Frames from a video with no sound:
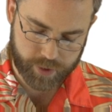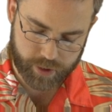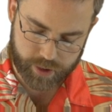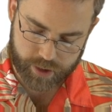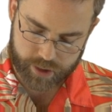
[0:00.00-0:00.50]

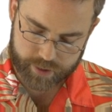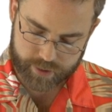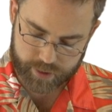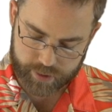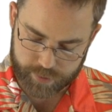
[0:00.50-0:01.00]

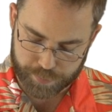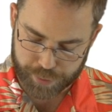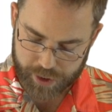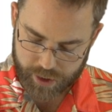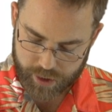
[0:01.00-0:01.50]
this is
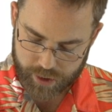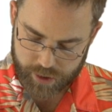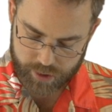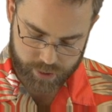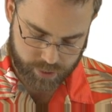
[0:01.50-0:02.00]

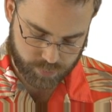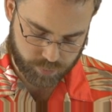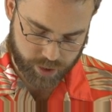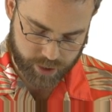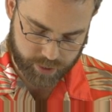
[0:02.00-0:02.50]
B
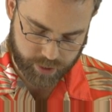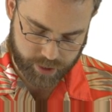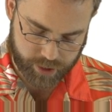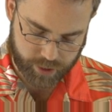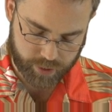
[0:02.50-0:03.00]
right
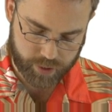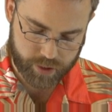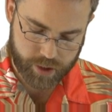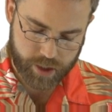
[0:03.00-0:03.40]
there,